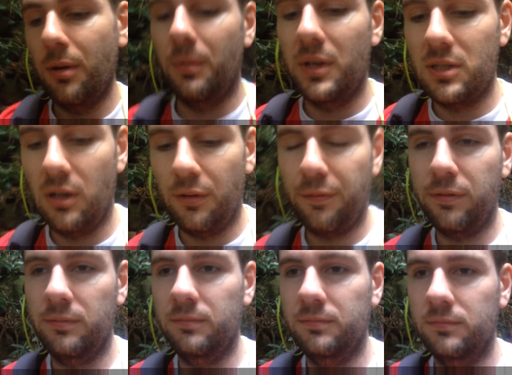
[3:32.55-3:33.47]
Bought
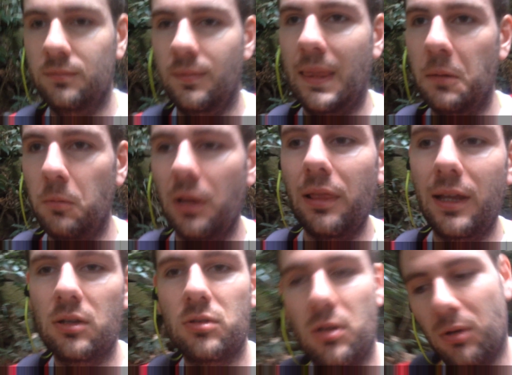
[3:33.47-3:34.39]
myself 1
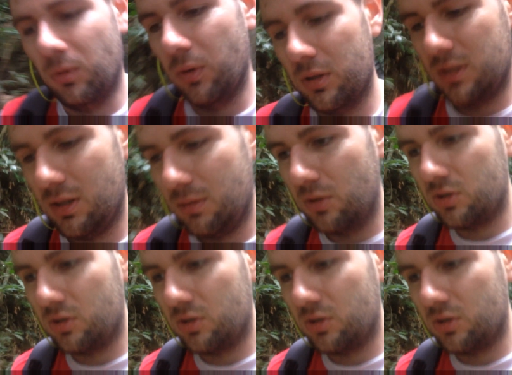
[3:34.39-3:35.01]
litre of water,